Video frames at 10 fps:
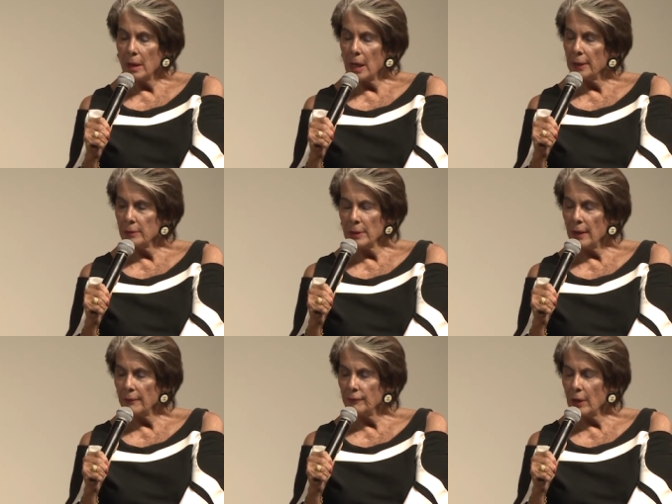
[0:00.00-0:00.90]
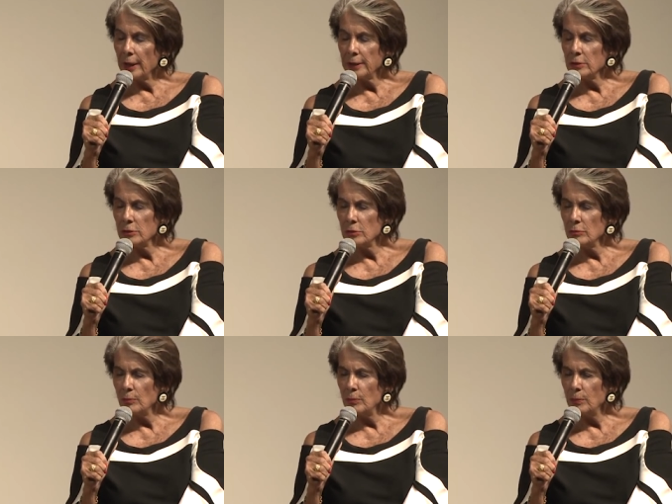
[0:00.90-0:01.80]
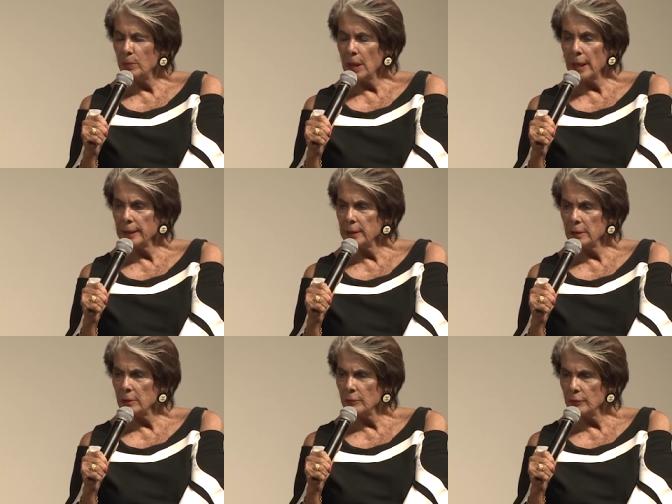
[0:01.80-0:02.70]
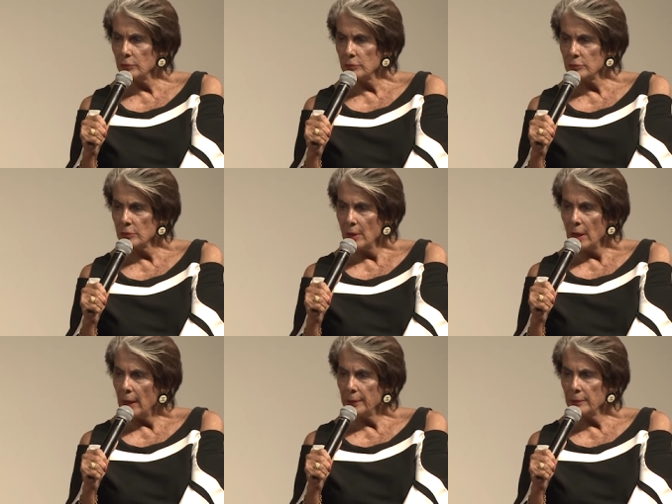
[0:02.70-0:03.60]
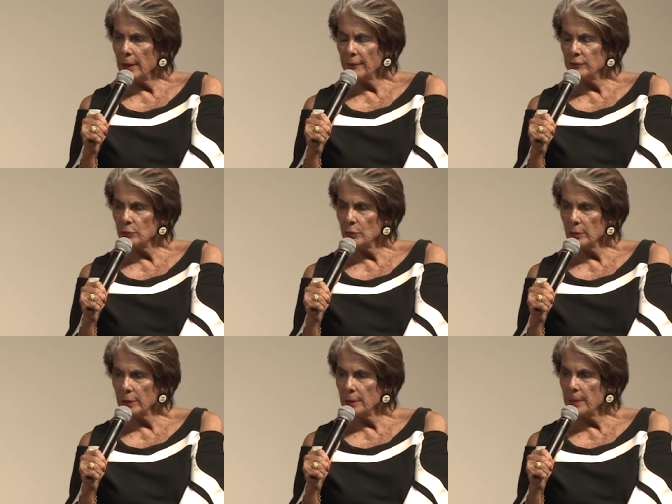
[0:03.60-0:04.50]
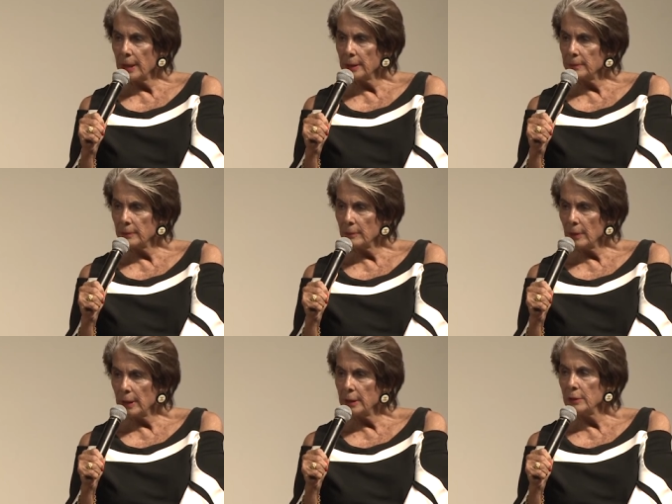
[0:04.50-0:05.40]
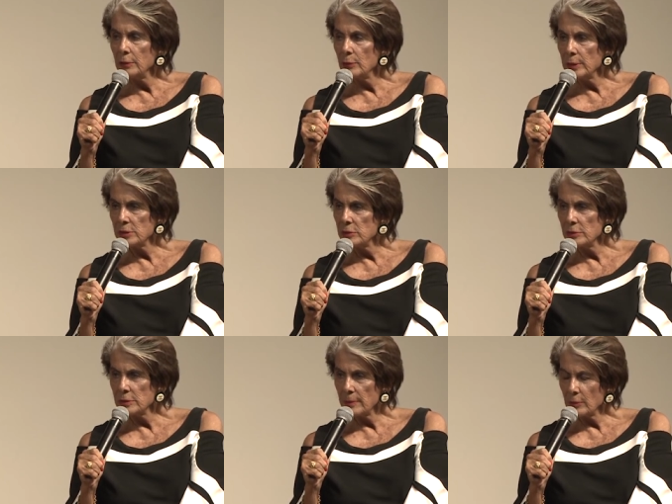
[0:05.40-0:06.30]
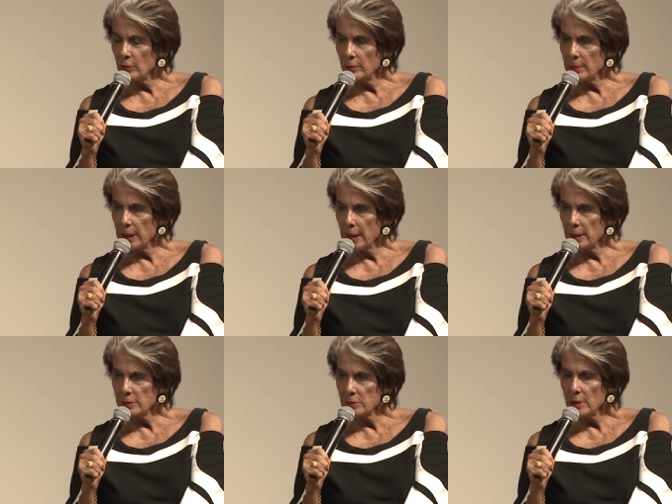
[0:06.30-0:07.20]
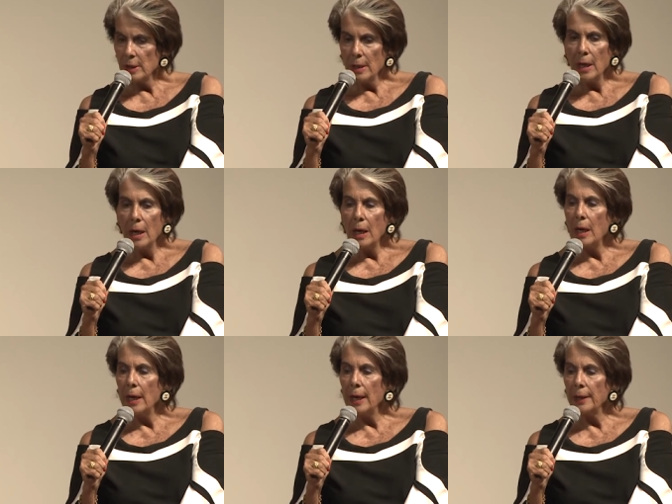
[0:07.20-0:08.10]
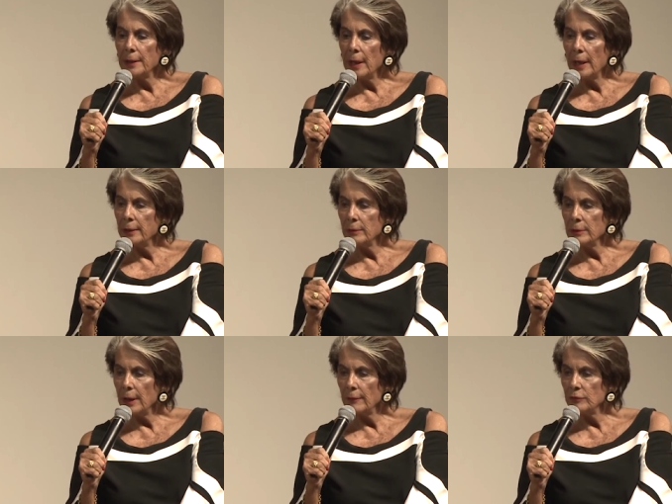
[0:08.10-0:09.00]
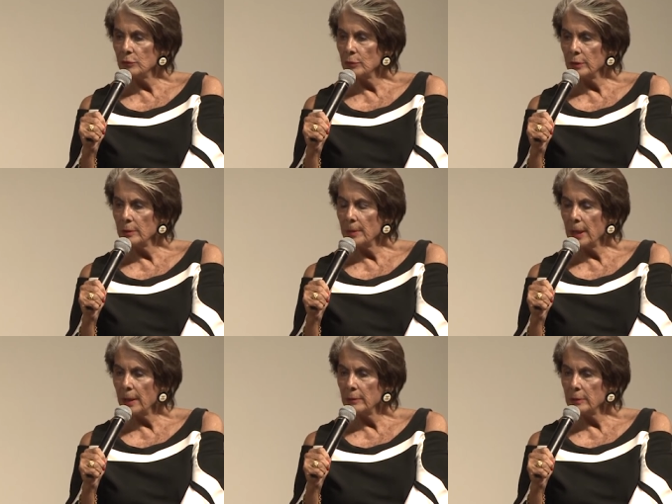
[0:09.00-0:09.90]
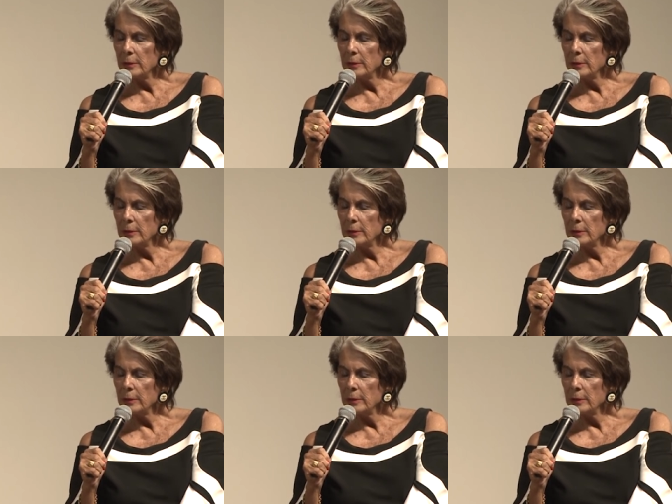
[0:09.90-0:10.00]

I can do blind interviews. I don't have to worry about any of the questions I'm going to be asked. And I don't have to worry about